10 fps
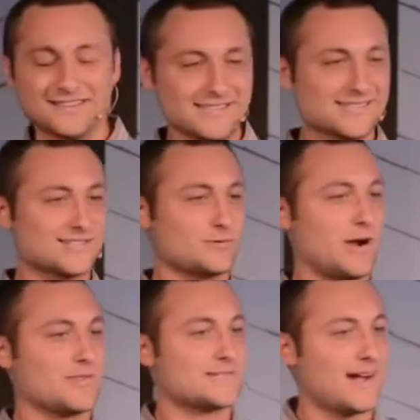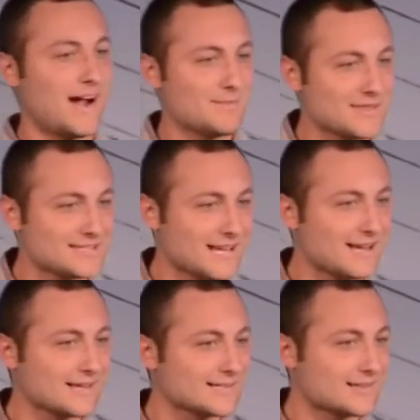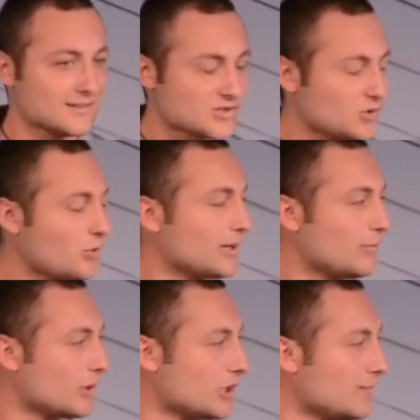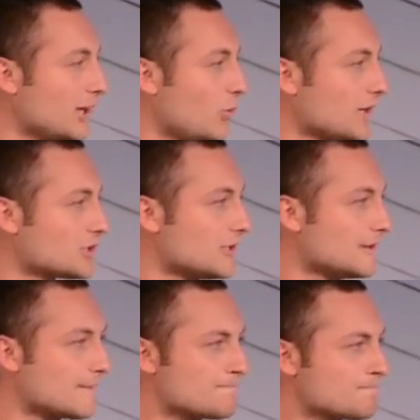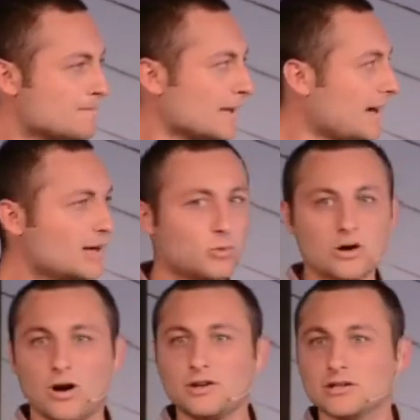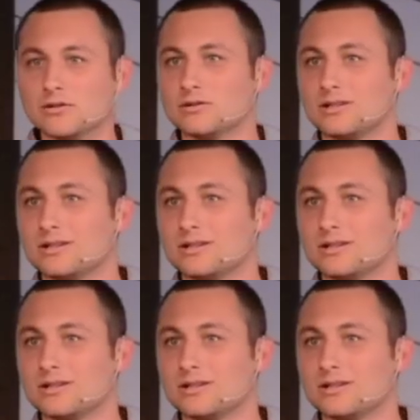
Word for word: this is around the time in the text, the story, where you may question God, where are you?